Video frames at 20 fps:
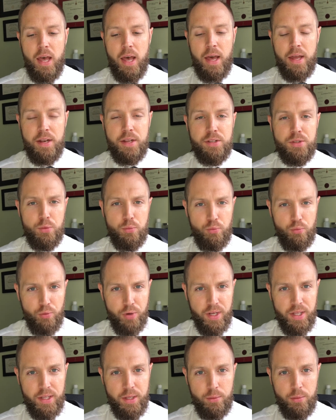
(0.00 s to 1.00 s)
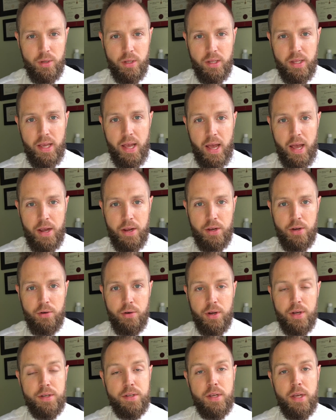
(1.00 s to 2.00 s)
And it's really, really
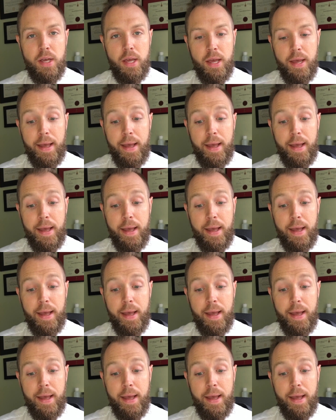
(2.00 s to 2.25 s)
accurate.